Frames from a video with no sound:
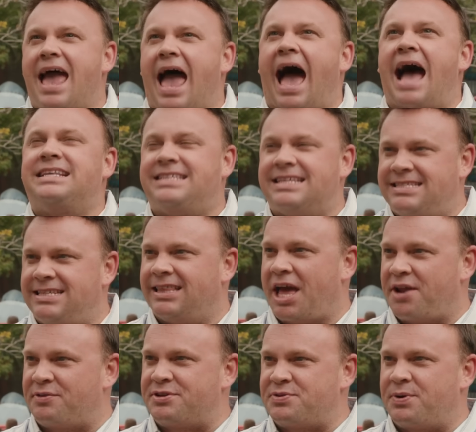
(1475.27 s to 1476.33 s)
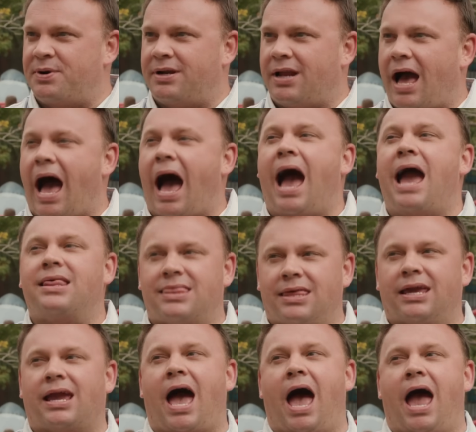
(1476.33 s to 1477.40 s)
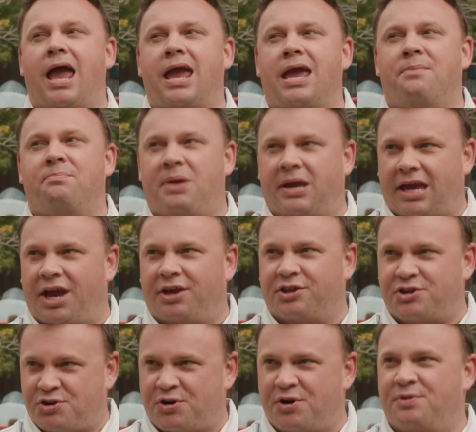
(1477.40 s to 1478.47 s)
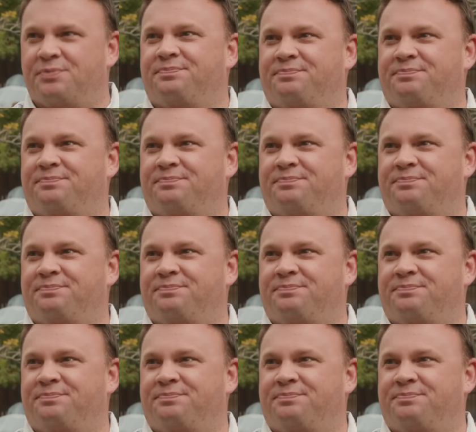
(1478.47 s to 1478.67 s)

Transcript: at Disneyland Resort, I think I am picking the churro.